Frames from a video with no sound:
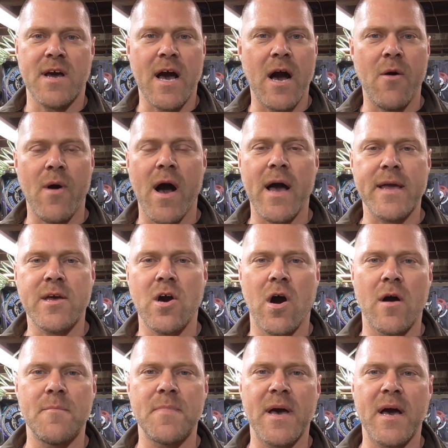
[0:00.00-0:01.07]
on how I
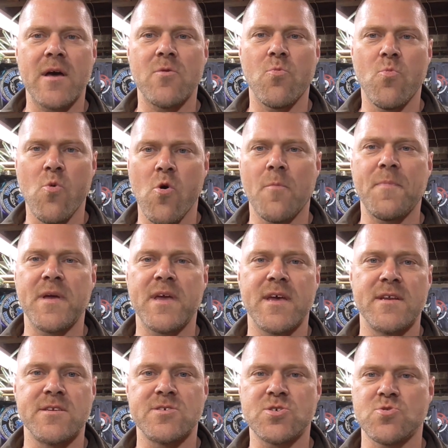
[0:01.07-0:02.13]
combat warping
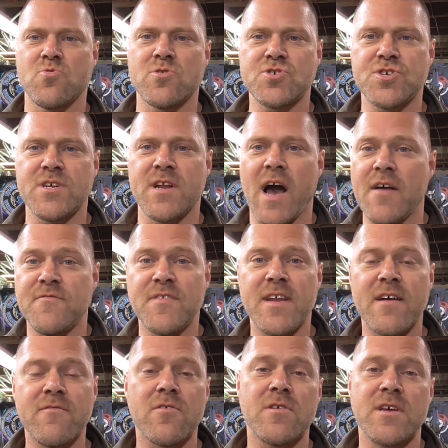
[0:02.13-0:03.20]
and distortion. I've
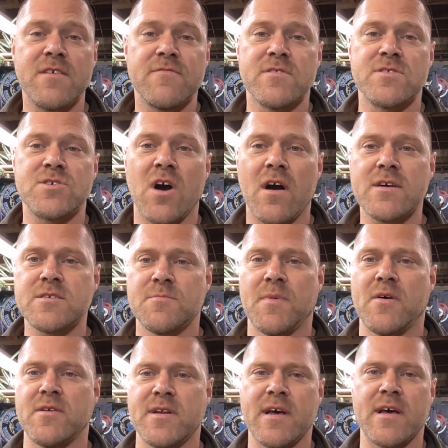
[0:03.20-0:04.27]
never even talked
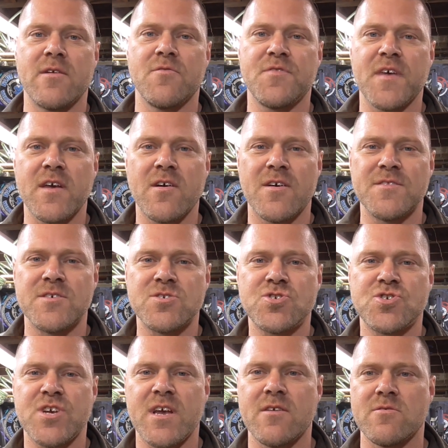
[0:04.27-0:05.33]
about it, I don't think, on this
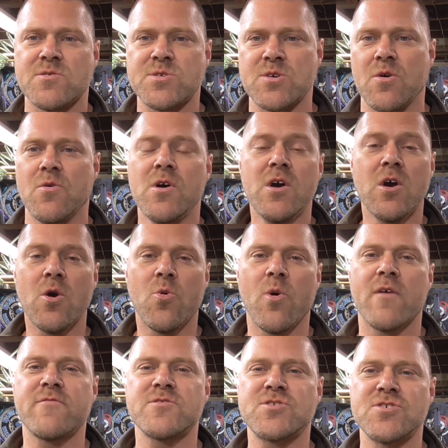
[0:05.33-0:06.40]
channel. So
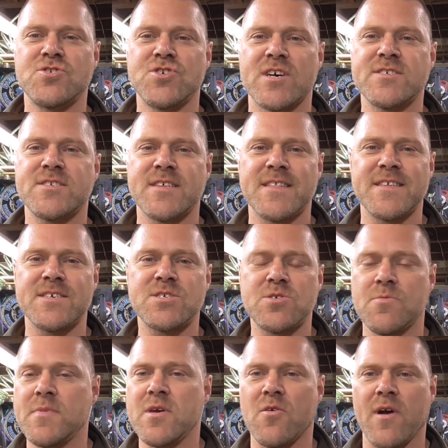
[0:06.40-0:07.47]
whoever suggested this
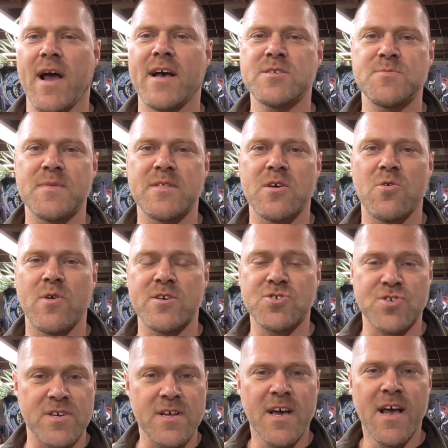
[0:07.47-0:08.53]
to me or asked me the
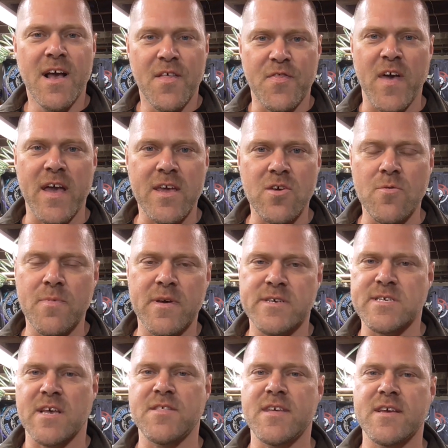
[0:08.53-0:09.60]
question, thank you,
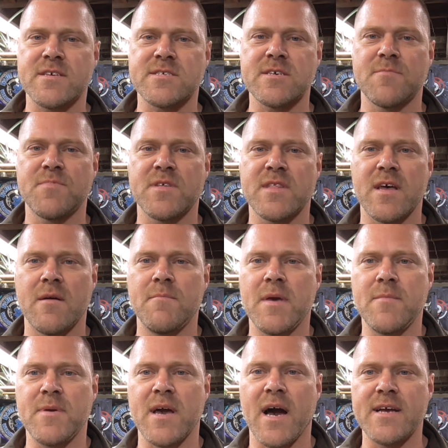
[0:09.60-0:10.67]
because I think it's something that
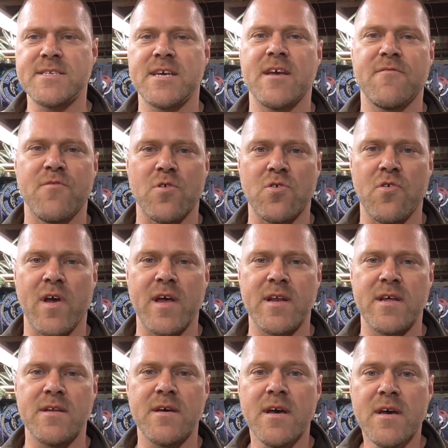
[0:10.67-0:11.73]
maybe I take for
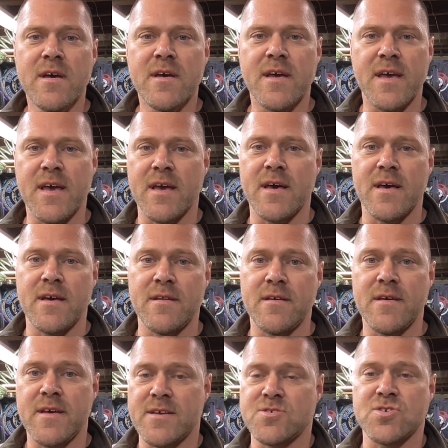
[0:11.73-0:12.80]
granted, and
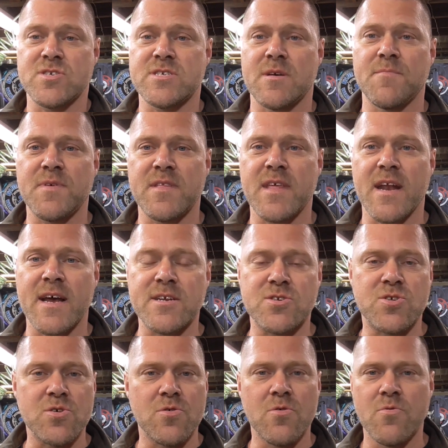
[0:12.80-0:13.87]
it's just something that I
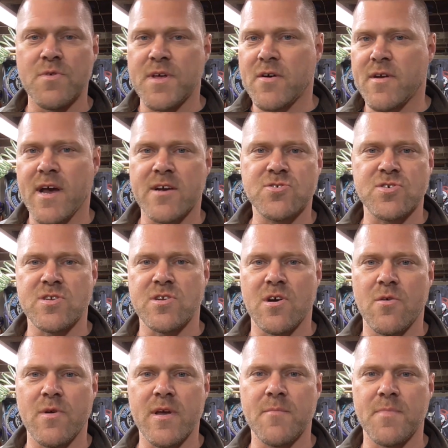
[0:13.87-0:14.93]
do without actually
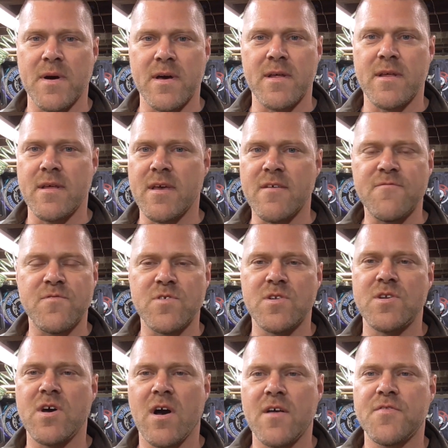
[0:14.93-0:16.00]
knowing. But if you're
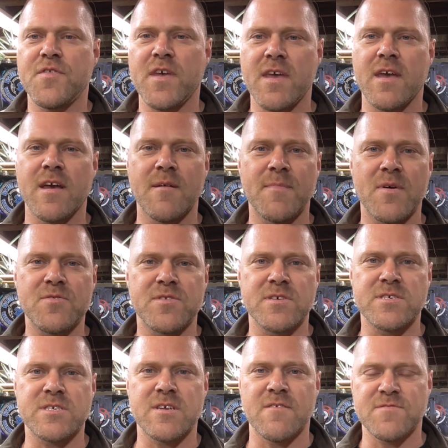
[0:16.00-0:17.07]
not thinking about
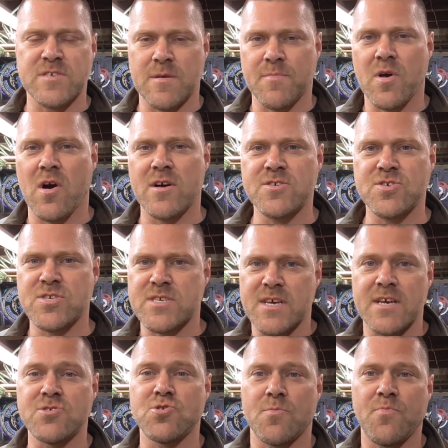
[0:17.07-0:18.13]
this stuff
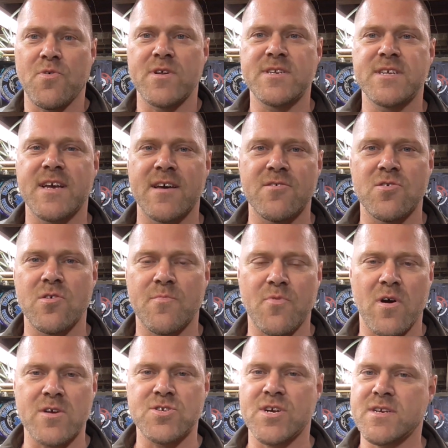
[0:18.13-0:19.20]
subconsciously as you're putting together your
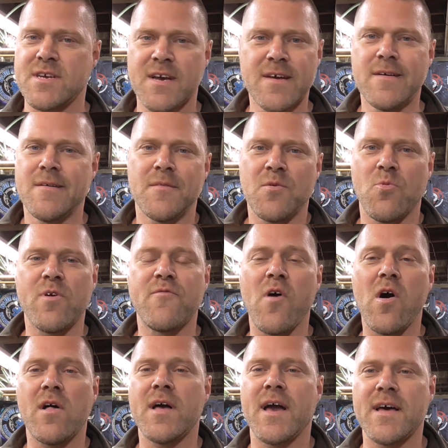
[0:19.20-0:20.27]
project, we've
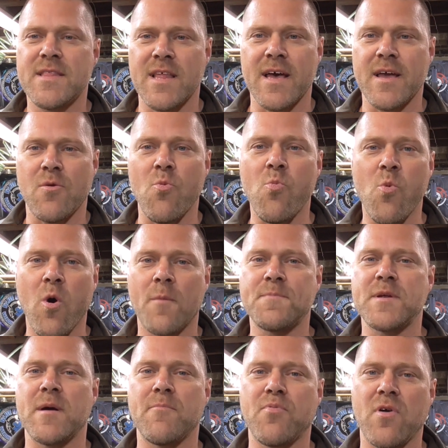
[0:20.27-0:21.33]
all had like
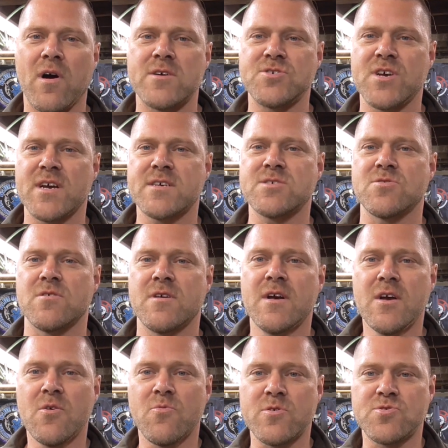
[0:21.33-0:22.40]
warped up projects or
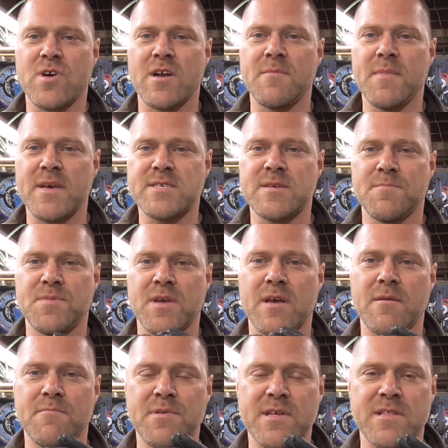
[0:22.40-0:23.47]
we try to make something
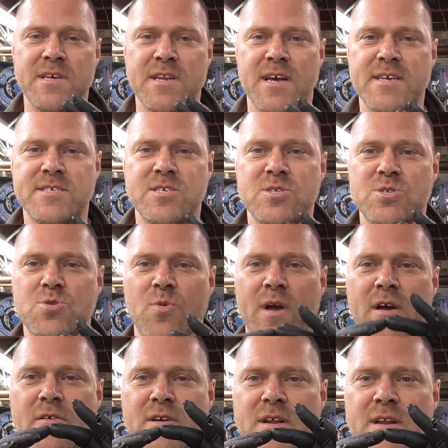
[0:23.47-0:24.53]
completely nice and
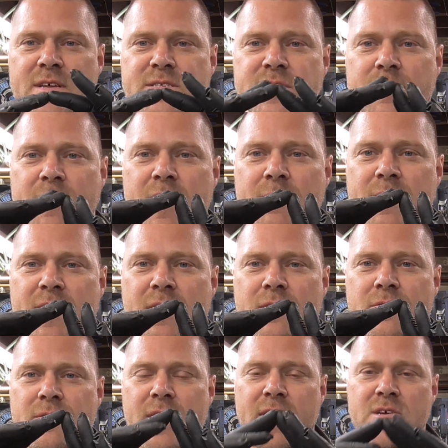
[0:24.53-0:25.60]
square and it ends up coming
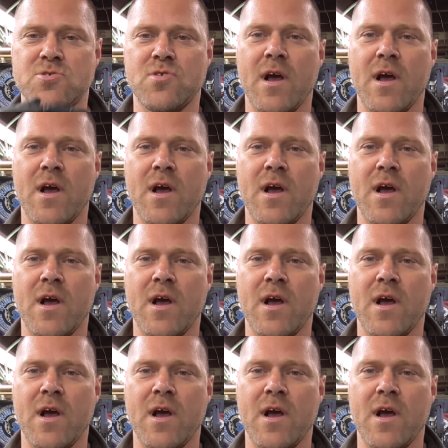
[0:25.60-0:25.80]
out like a